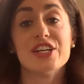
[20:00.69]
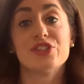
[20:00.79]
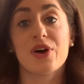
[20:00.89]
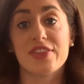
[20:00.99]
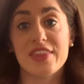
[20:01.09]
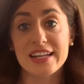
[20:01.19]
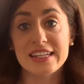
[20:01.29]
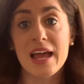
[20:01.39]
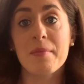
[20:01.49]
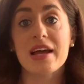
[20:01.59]
So at
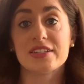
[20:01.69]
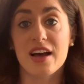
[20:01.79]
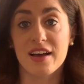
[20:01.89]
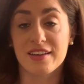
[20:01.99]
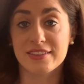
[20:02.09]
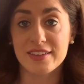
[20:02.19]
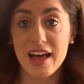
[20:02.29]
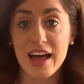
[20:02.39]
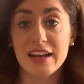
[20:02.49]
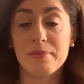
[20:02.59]
time, I talk a
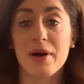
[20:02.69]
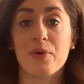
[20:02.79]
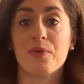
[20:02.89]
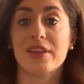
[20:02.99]
lot about